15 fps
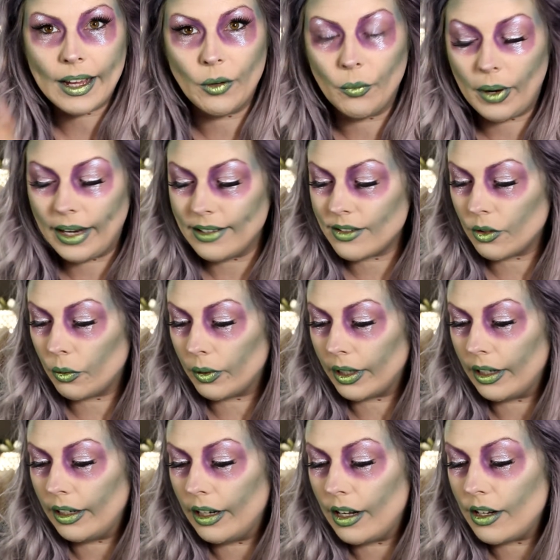and white. So we're
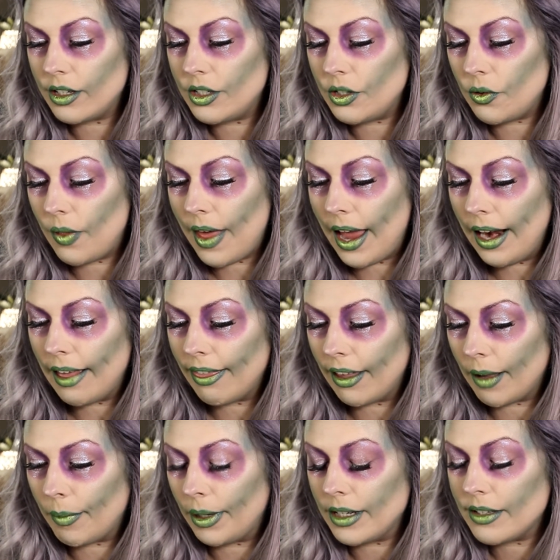gonna do that. I think
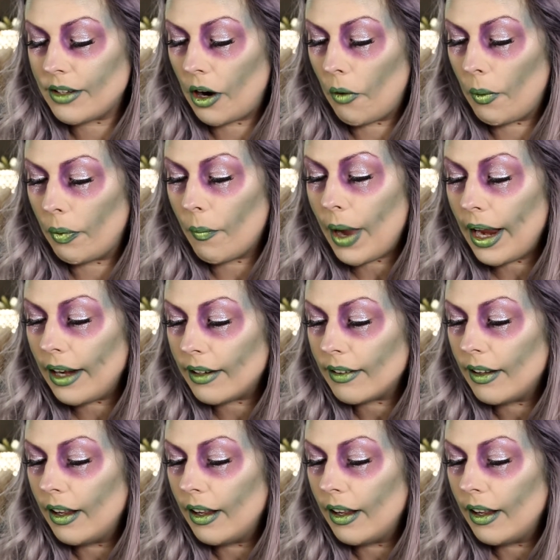I'm gonna start with white.